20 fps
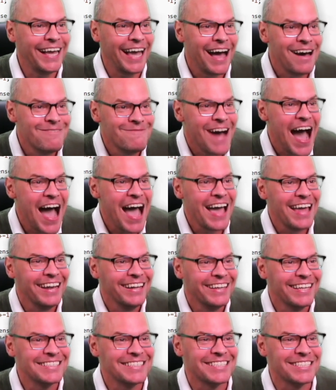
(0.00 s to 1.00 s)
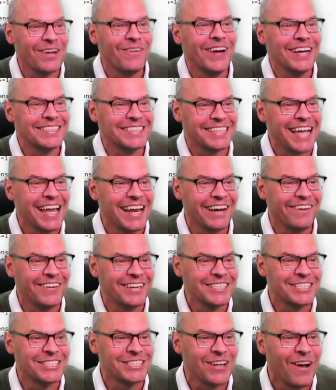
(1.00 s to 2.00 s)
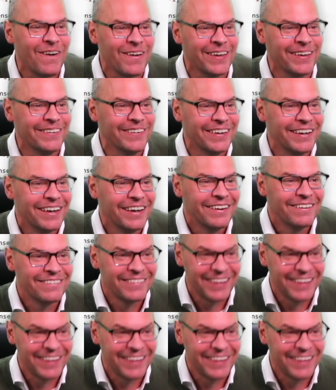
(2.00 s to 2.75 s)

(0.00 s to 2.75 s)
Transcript: come on. This is so exciting. I want to show you. We